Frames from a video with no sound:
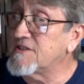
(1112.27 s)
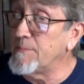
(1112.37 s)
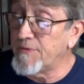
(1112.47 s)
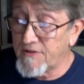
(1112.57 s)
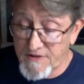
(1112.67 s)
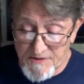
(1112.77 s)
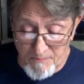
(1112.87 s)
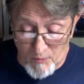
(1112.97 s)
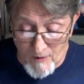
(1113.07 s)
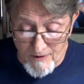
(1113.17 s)
sympathies and
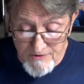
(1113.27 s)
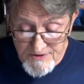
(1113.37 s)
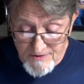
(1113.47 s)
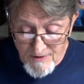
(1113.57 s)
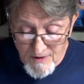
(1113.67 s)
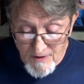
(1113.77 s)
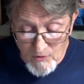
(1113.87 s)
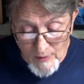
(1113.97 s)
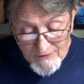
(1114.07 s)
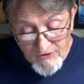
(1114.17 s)
prayers
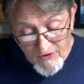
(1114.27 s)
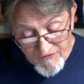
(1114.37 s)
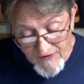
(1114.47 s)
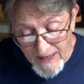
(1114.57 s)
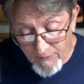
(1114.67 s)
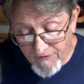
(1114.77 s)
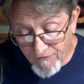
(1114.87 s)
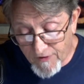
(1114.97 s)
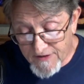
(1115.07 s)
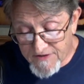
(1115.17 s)
go out to the family,
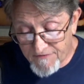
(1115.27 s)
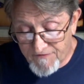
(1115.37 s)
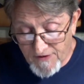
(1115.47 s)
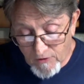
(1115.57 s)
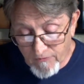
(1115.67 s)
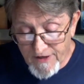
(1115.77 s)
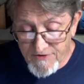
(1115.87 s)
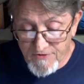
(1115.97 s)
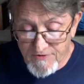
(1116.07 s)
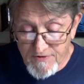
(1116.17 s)
friends, and fellow
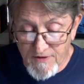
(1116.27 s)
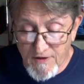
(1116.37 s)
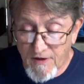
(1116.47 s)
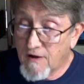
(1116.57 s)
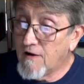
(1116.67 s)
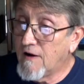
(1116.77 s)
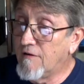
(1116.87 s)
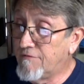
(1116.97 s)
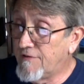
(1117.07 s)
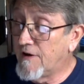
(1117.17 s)
racers
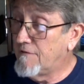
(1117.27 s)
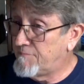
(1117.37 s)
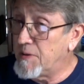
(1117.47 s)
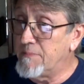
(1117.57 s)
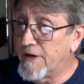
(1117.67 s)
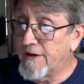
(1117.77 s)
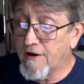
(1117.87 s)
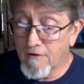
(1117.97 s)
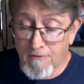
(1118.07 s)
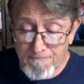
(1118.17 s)
of Peabody
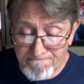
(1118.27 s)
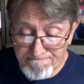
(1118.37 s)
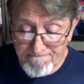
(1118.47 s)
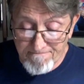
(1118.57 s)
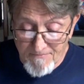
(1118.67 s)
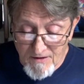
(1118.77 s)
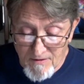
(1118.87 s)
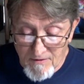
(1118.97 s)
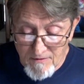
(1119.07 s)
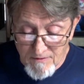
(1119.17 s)
Harrell.
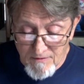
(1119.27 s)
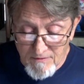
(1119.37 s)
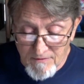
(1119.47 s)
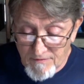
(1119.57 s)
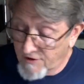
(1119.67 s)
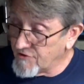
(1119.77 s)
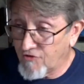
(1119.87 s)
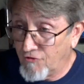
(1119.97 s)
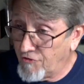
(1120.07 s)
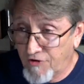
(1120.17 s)
There's
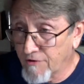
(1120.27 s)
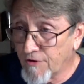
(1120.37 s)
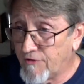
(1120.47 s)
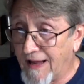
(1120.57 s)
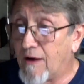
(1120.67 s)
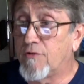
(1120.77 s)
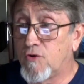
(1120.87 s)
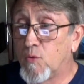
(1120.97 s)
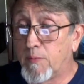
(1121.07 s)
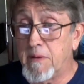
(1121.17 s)
zero doubt
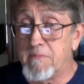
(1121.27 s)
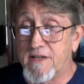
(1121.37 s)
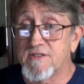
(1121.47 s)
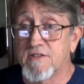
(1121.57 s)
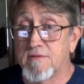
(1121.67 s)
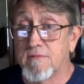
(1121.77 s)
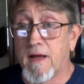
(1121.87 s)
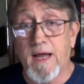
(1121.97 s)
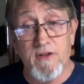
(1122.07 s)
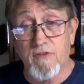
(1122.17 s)
you will be missed,
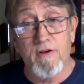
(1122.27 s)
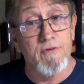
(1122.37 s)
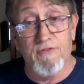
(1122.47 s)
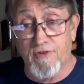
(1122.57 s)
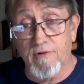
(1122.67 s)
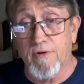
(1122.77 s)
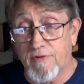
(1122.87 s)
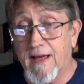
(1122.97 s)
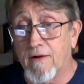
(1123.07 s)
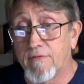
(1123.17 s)
and there's zero
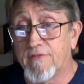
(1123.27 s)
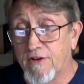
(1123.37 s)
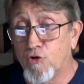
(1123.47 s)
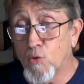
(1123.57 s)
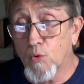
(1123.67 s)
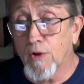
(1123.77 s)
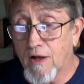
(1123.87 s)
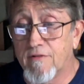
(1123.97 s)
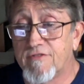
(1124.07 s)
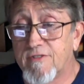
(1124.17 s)
doubt that you were
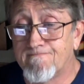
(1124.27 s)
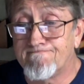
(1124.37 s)
loved.